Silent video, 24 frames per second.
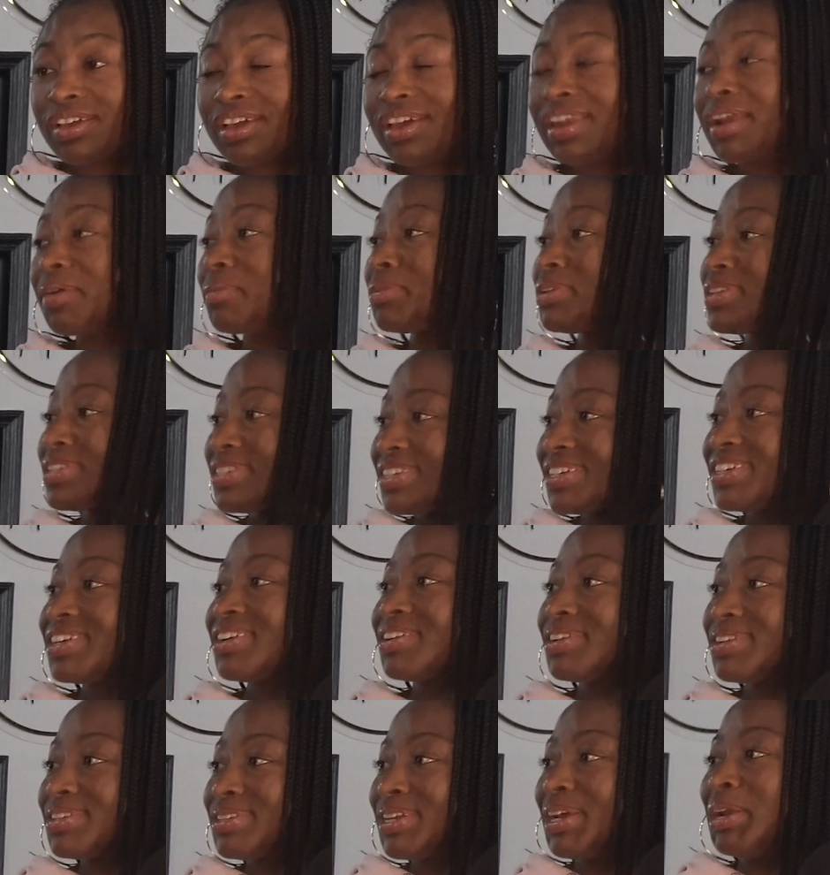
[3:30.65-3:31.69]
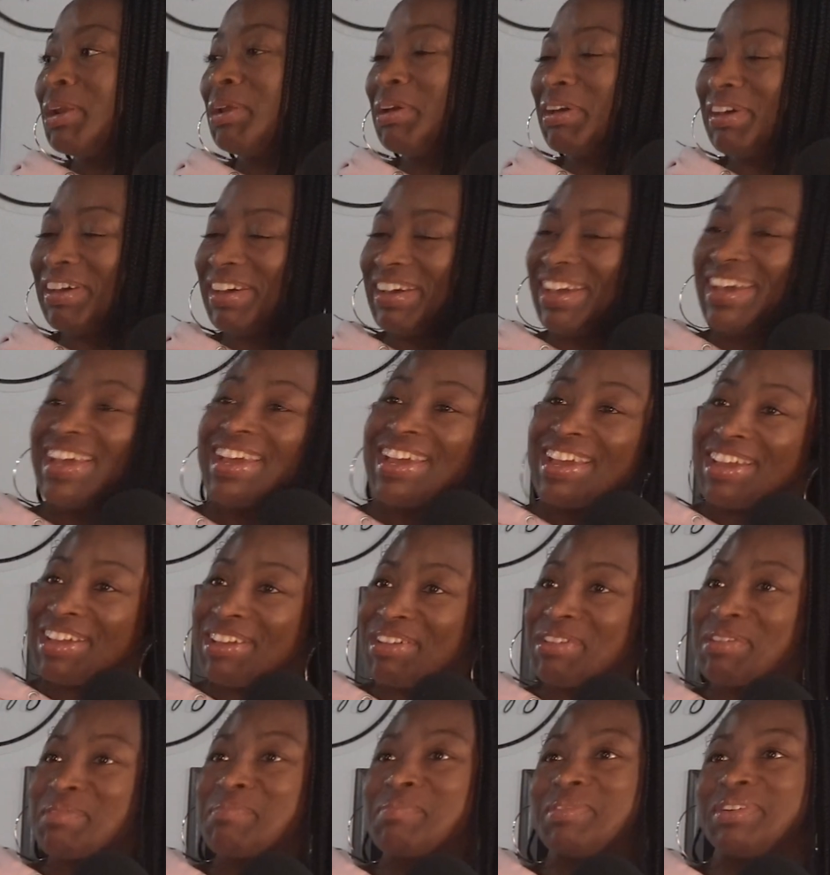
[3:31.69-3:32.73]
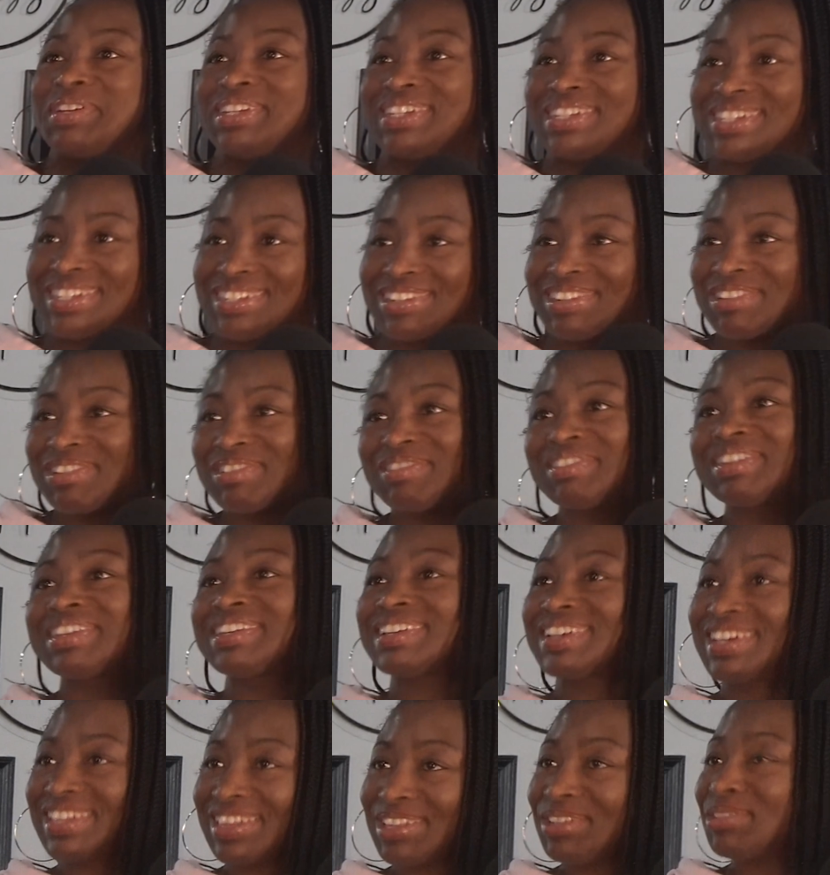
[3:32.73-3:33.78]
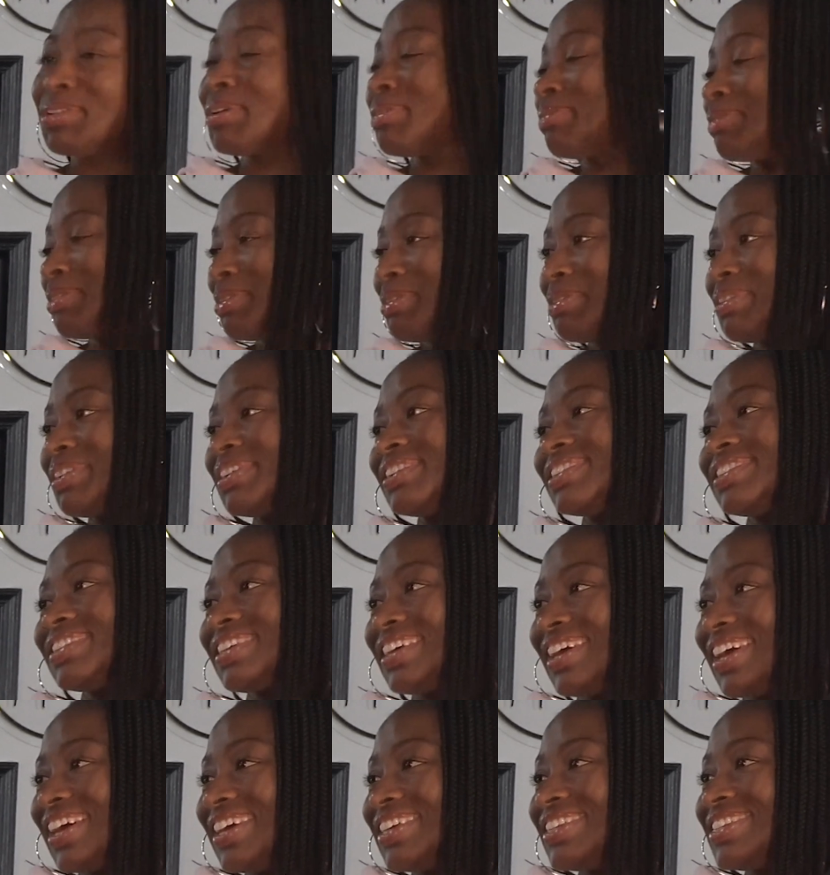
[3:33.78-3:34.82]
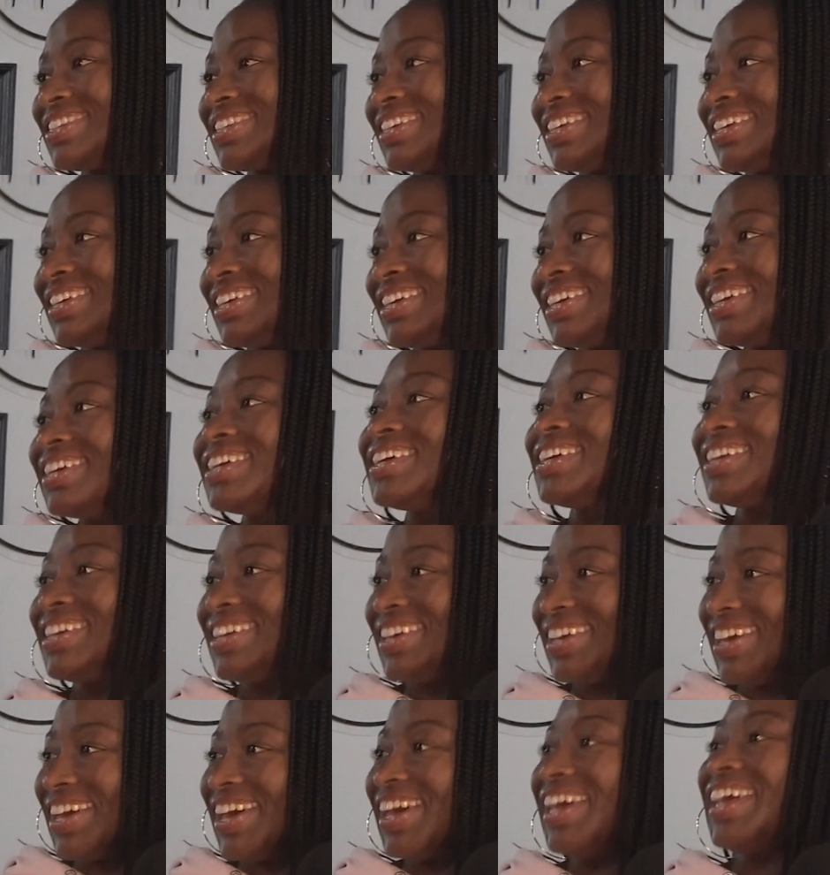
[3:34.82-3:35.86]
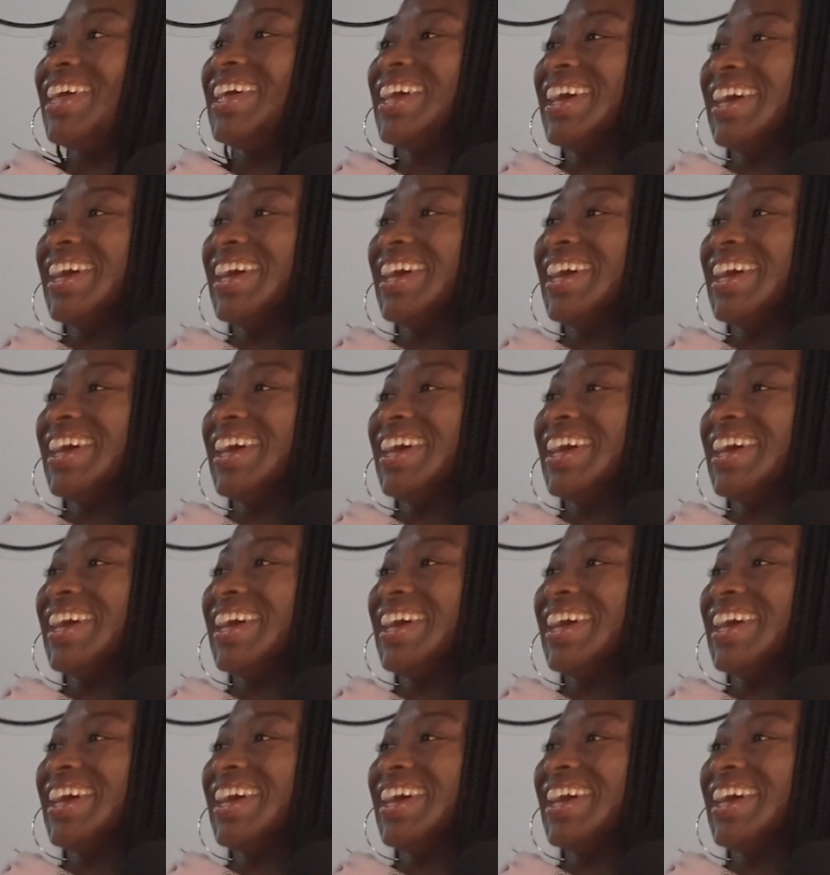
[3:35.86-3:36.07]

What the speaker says: And I'm going to just encourage you, you're going to push through when you get through the doors. I just put those in my notes just so you know.